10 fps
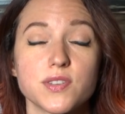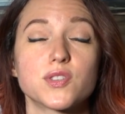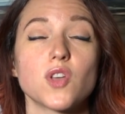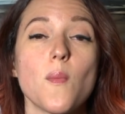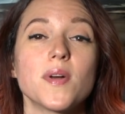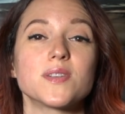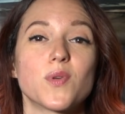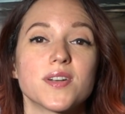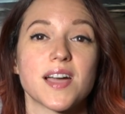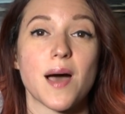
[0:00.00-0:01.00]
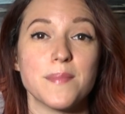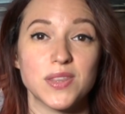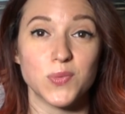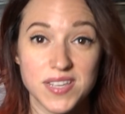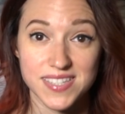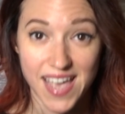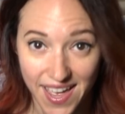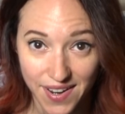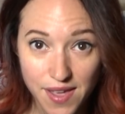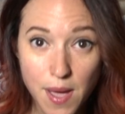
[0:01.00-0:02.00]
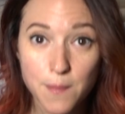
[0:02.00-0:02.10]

is so much more to come in the weeks ahead.